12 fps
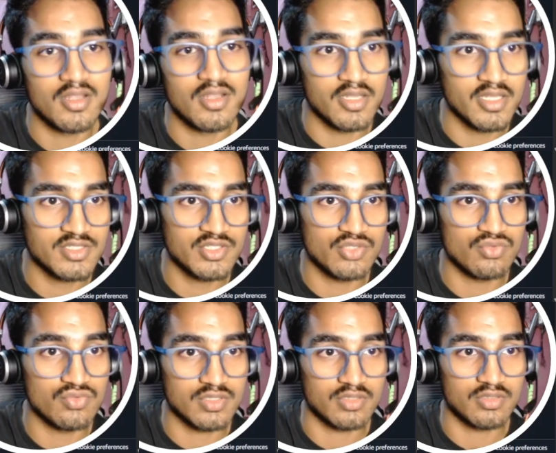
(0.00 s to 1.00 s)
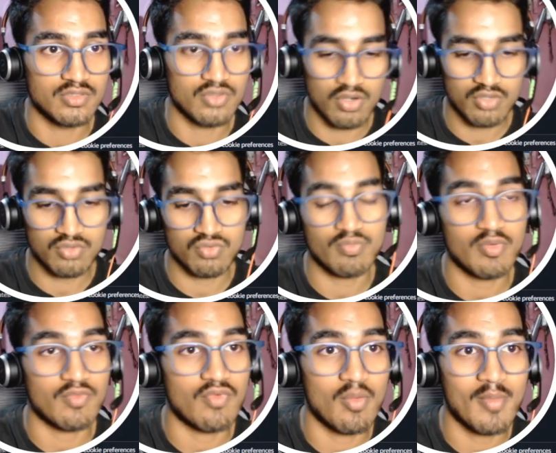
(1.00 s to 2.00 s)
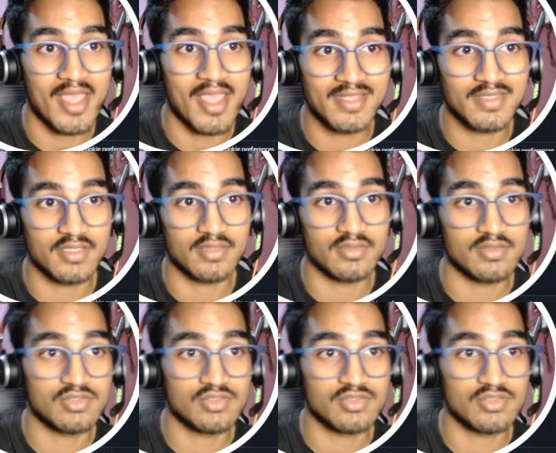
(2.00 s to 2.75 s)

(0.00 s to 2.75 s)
list user, not to perform anything.